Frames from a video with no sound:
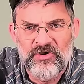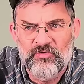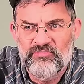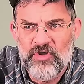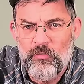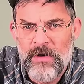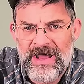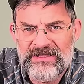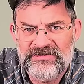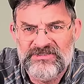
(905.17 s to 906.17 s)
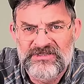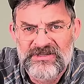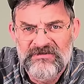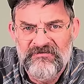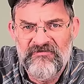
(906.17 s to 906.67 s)
So nobody's
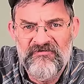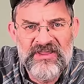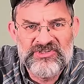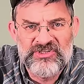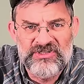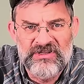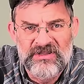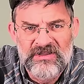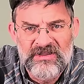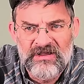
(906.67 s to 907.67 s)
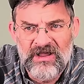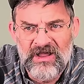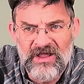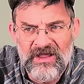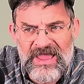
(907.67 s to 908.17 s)
fishing
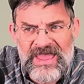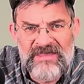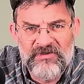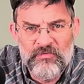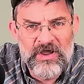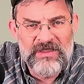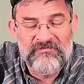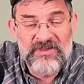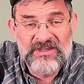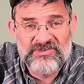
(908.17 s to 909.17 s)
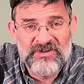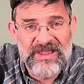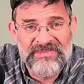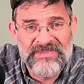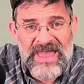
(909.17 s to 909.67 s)
heavyweight fish
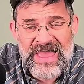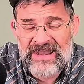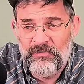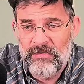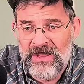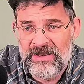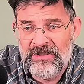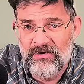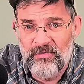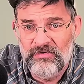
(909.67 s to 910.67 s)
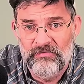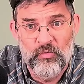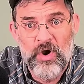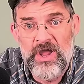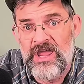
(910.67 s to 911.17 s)
like that. Nobody, you know, we're
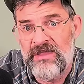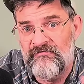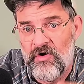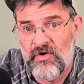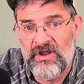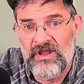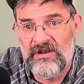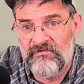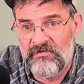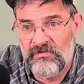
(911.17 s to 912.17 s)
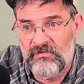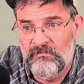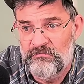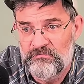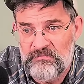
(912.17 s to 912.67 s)
way far in for
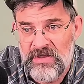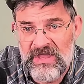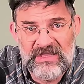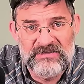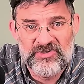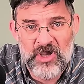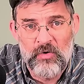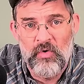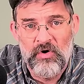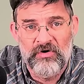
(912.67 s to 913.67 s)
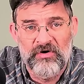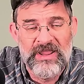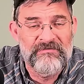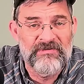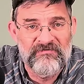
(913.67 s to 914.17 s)
big saltwater
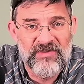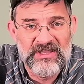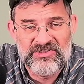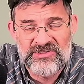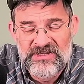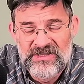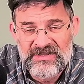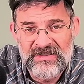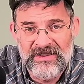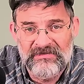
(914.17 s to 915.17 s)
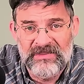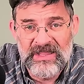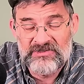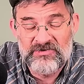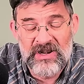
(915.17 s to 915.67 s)
heavy fish like
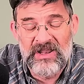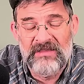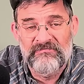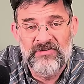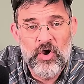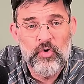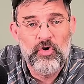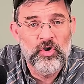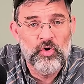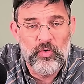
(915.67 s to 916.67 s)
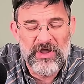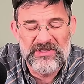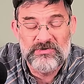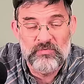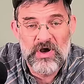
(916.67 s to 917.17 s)
that. So I don't have no clue
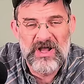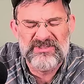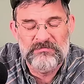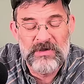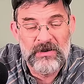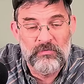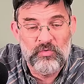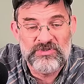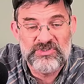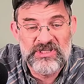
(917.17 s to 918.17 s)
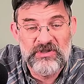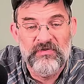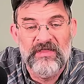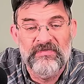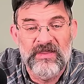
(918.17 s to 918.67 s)
as to why somebody would want to steal
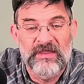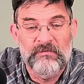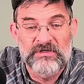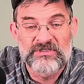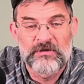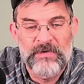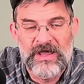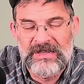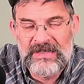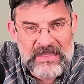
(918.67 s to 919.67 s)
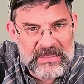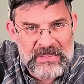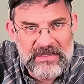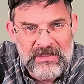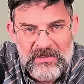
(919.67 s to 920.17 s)
that thing, but somebody
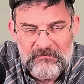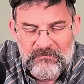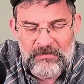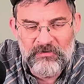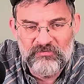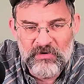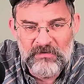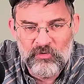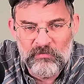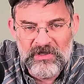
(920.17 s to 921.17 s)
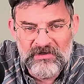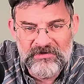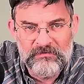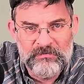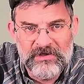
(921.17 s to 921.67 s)
did. Maybe it's
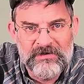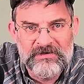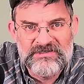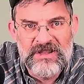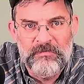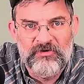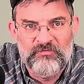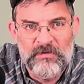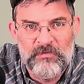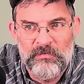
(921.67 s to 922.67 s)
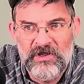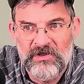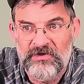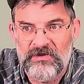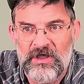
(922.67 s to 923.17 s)
memorabilia, but it's not much
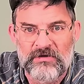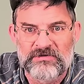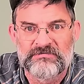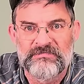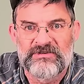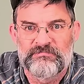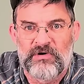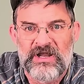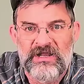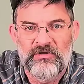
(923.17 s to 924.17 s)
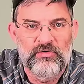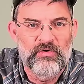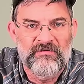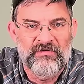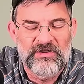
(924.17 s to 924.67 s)
memorabilia because it's brand
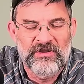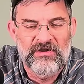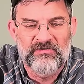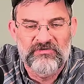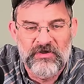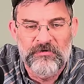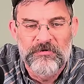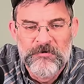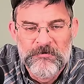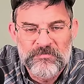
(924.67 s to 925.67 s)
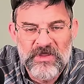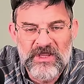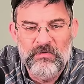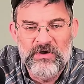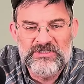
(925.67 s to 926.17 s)
new every year. So
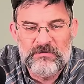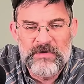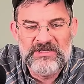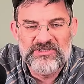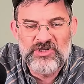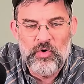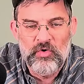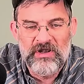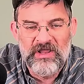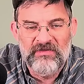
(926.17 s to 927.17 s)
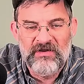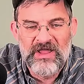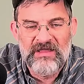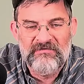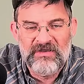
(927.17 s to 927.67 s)
anyway, somebody stole it, and they're
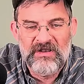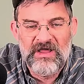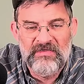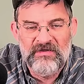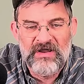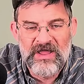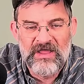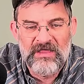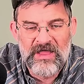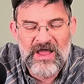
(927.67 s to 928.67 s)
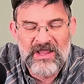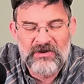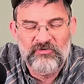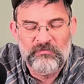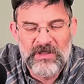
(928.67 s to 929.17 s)
having their
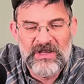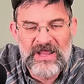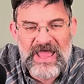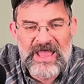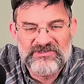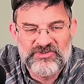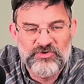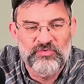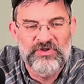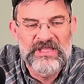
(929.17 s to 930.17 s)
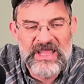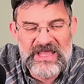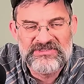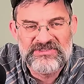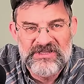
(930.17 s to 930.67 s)
hikers are being asked to
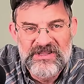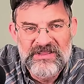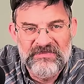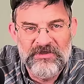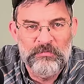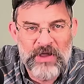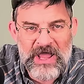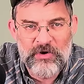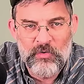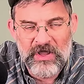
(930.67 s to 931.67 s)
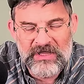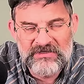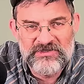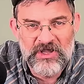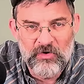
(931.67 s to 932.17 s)
guess their pack
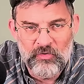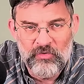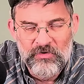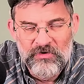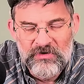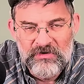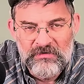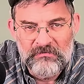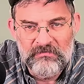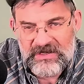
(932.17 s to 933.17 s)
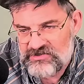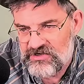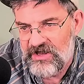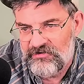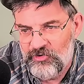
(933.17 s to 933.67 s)
weight. So that's
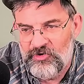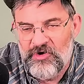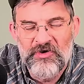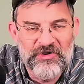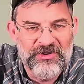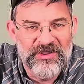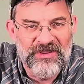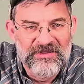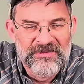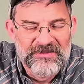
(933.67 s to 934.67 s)
not too good.